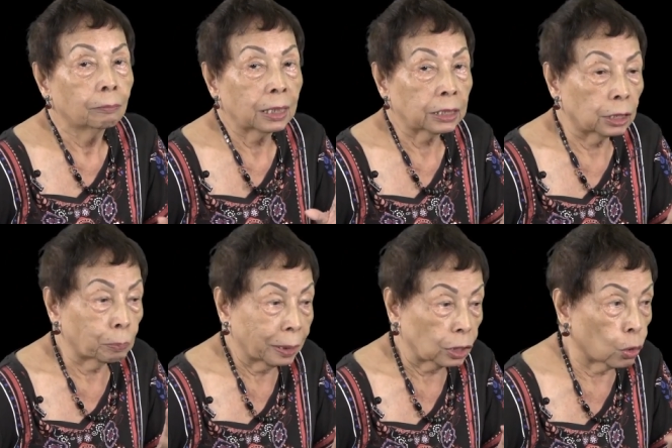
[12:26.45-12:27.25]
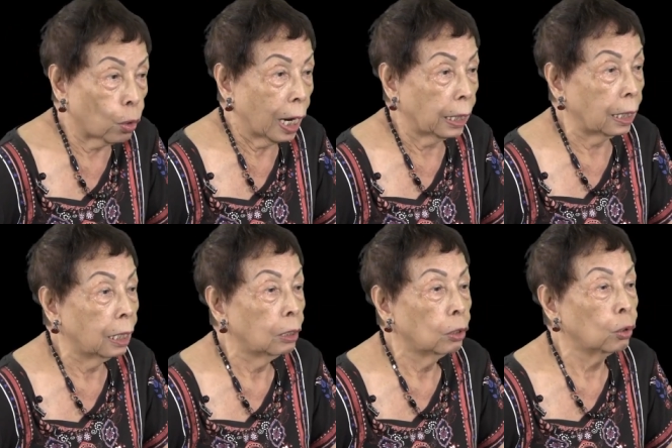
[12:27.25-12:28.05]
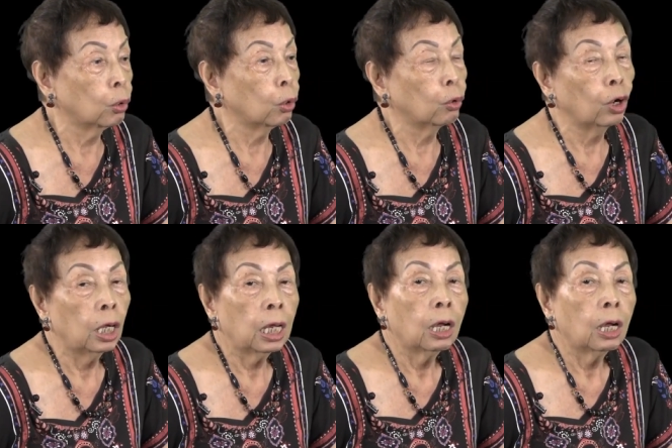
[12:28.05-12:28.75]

Mrs. Pascual, who